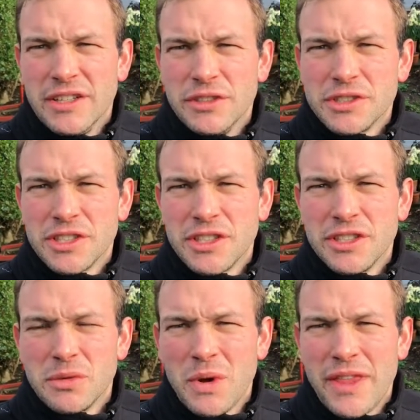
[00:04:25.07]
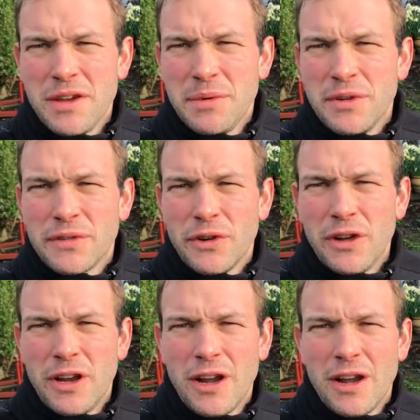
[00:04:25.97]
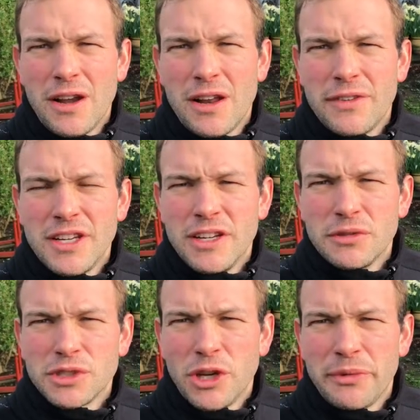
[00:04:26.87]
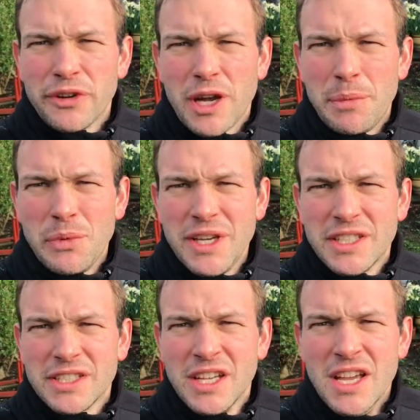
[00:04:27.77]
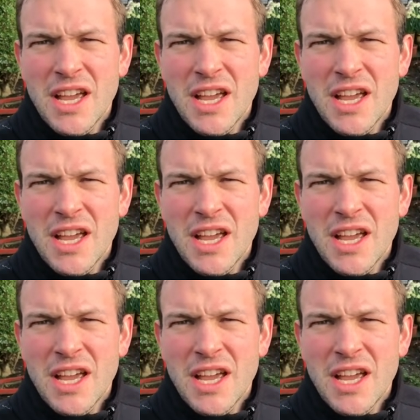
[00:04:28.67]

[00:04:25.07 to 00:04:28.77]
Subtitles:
not just because of the weather, but we've got a lovely little job for a couple of weeks.